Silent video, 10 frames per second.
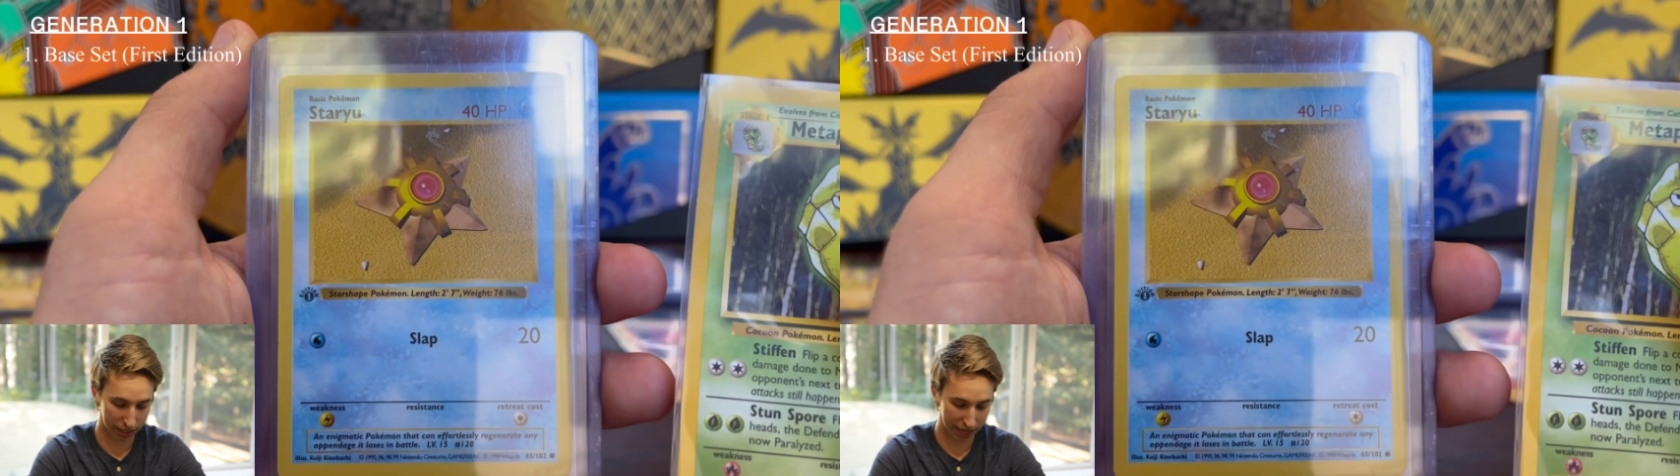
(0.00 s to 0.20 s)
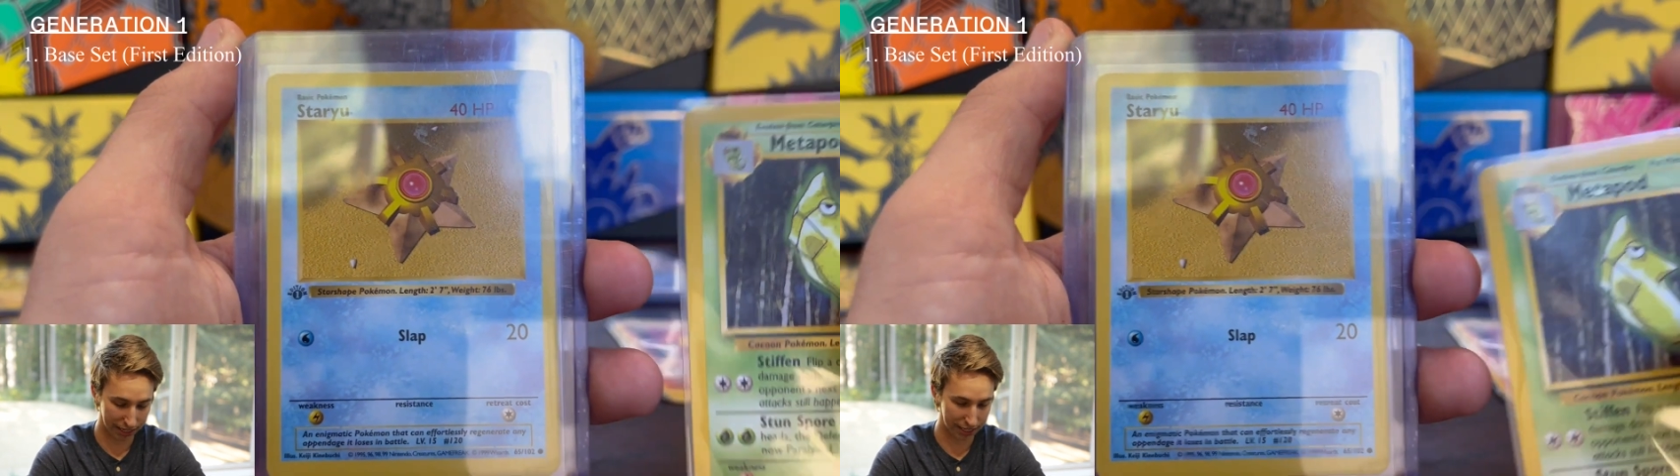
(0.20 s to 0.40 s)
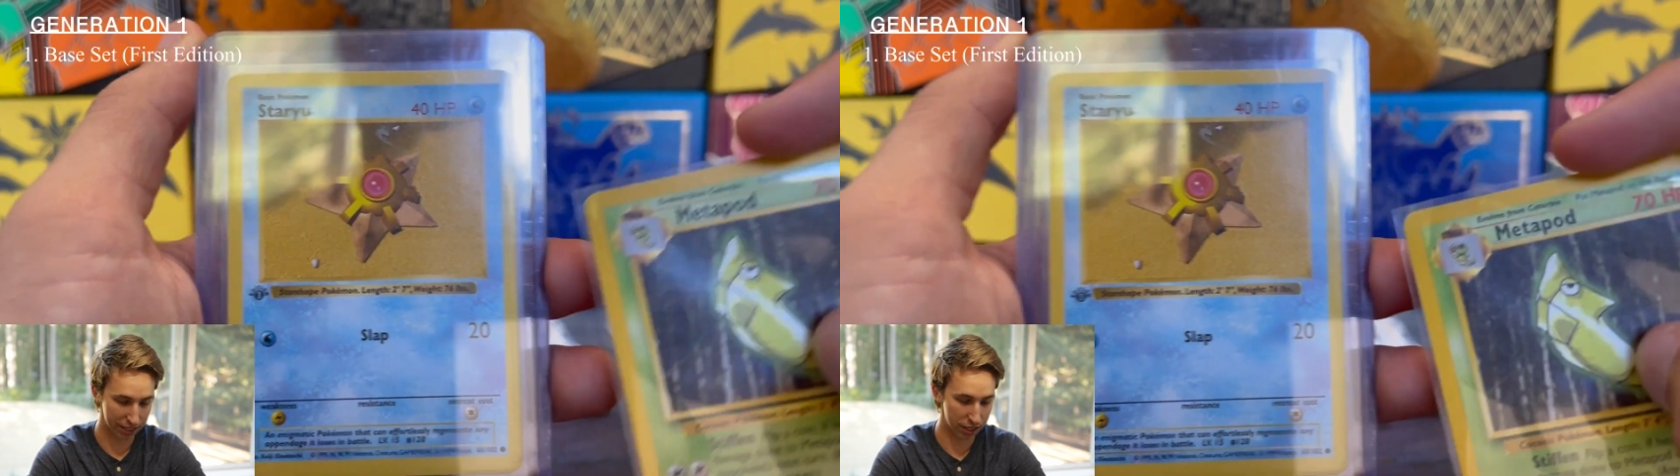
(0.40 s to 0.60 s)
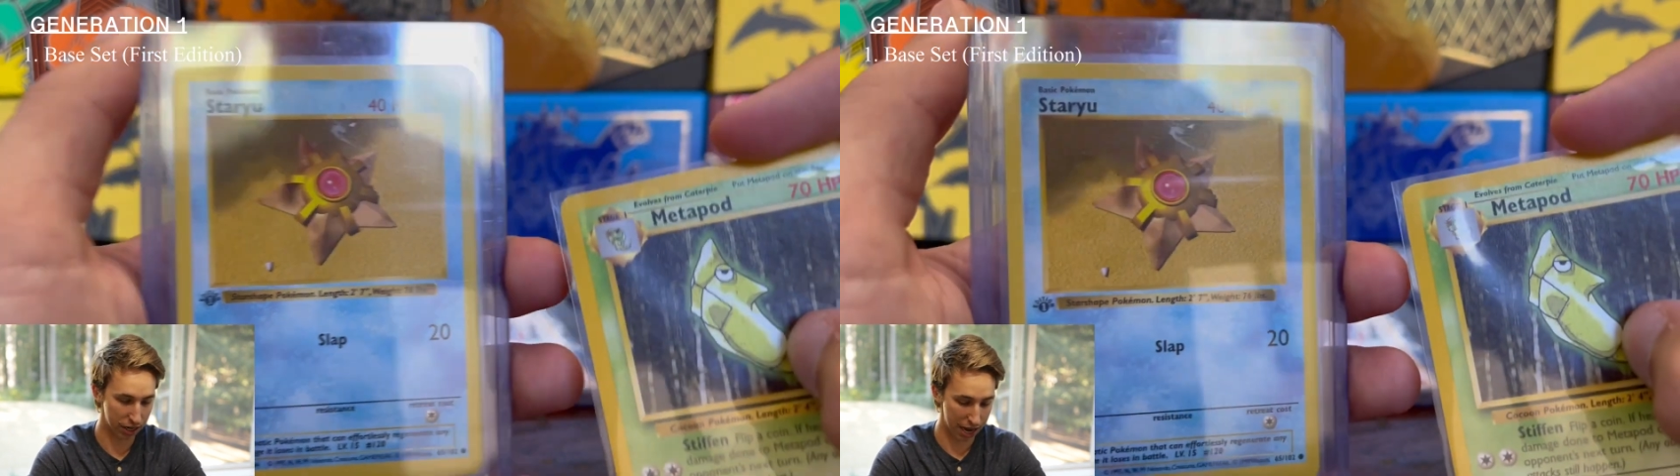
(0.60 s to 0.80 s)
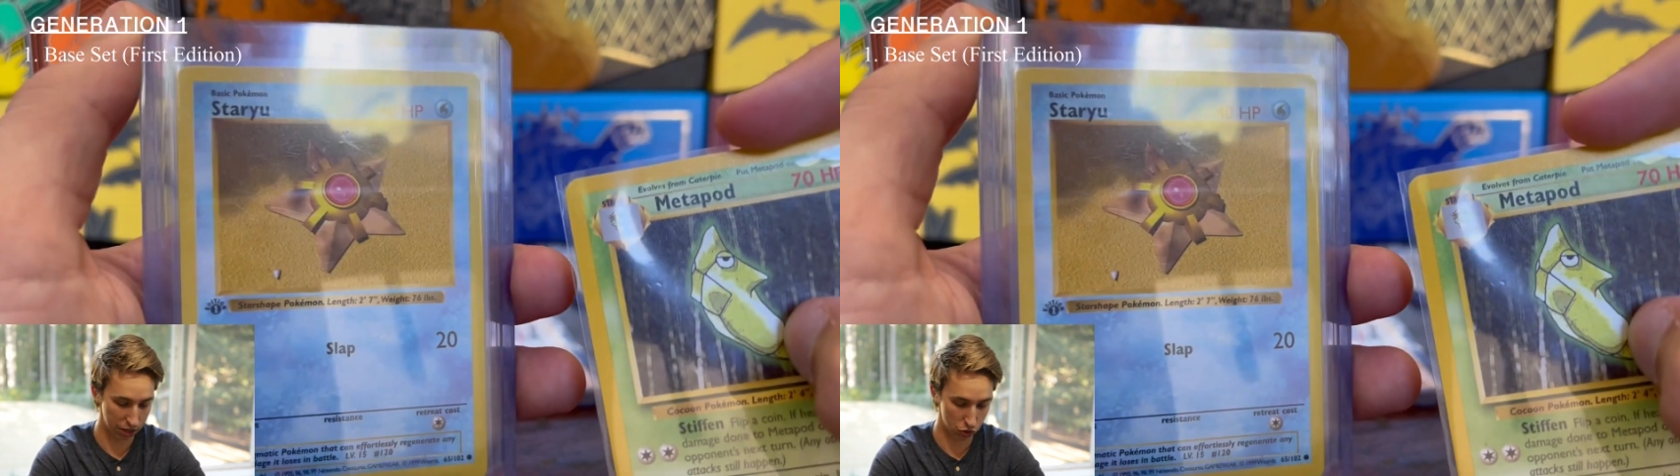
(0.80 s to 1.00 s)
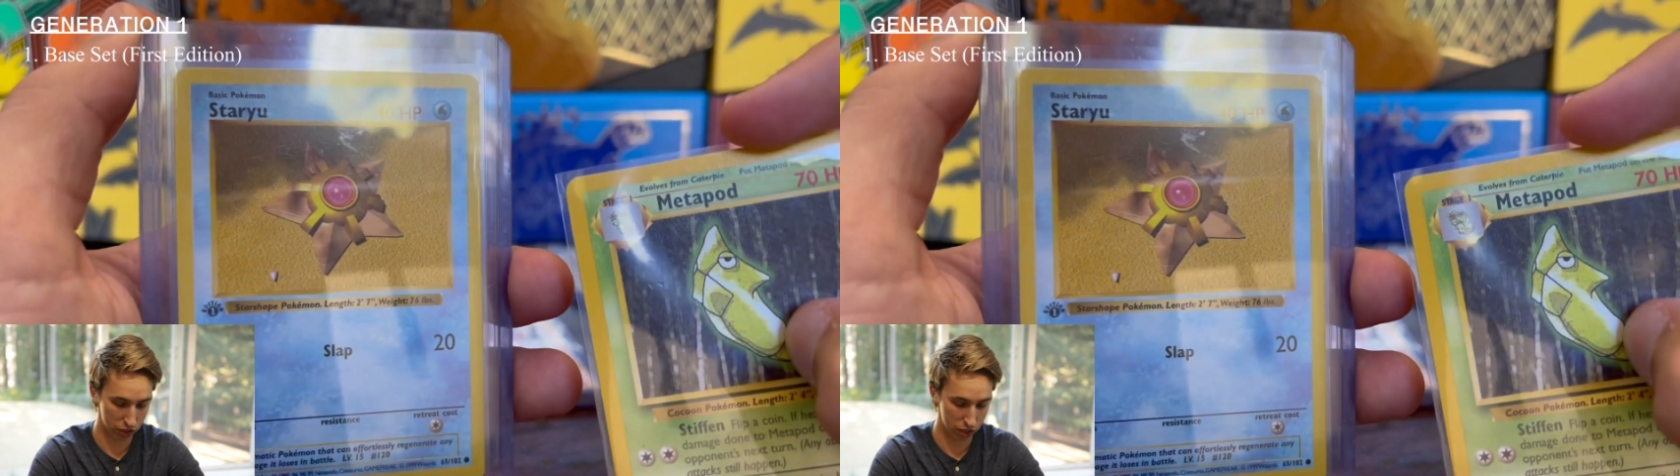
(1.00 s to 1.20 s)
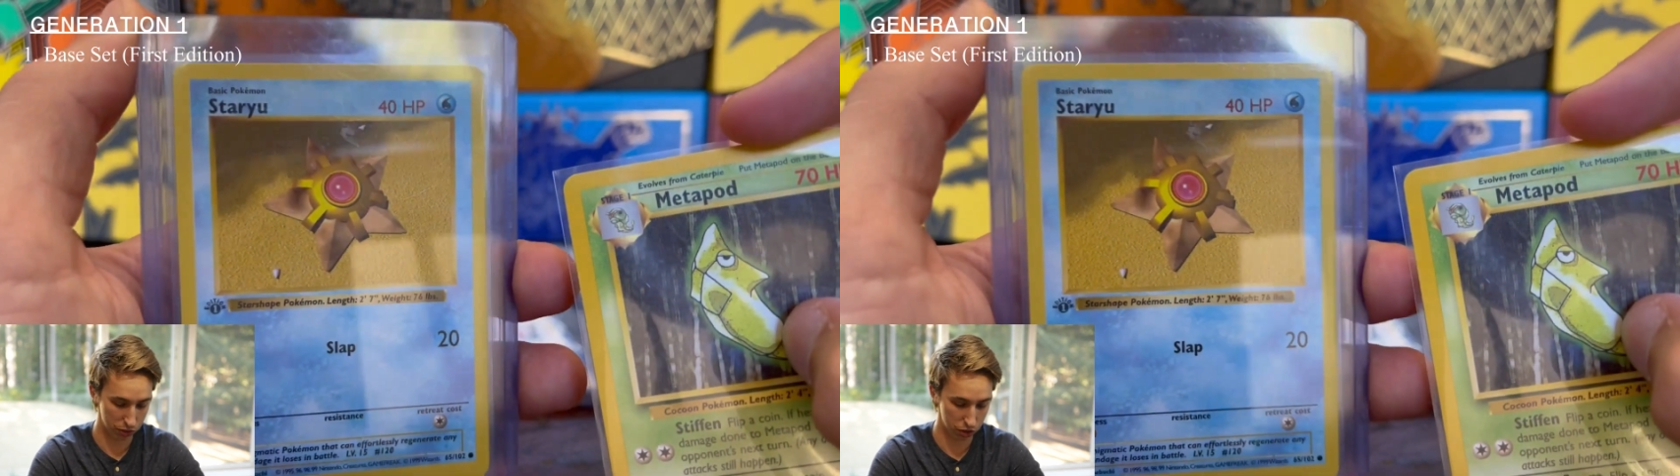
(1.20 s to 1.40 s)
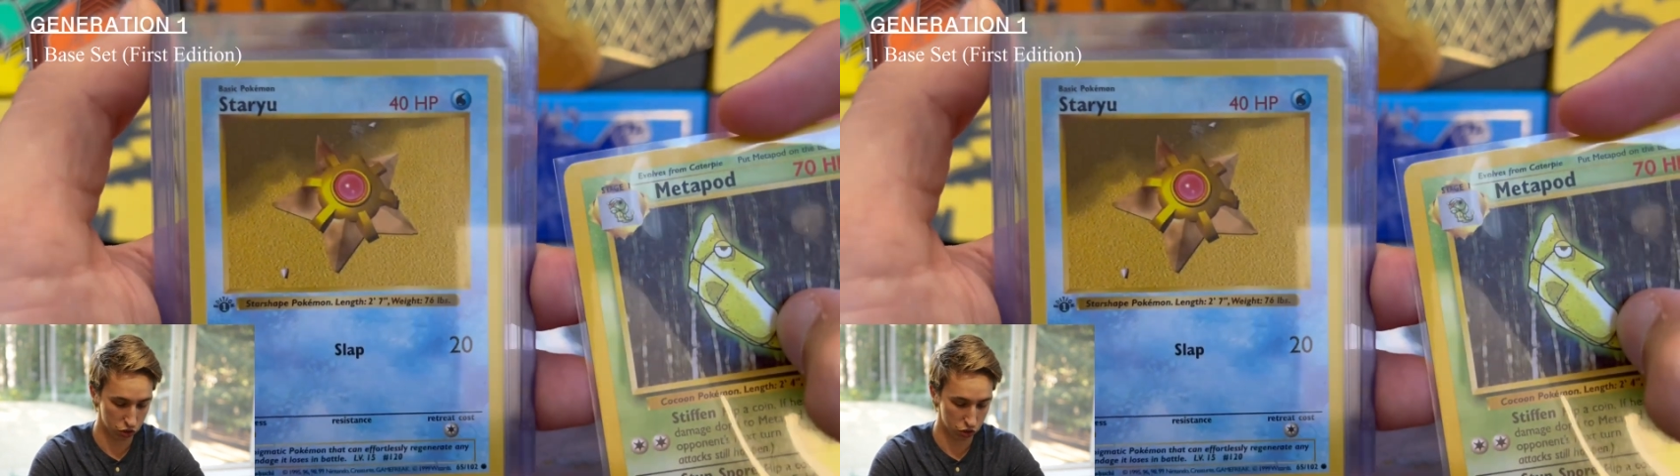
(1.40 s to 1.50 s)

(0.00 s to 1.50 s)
that existed, as you see with the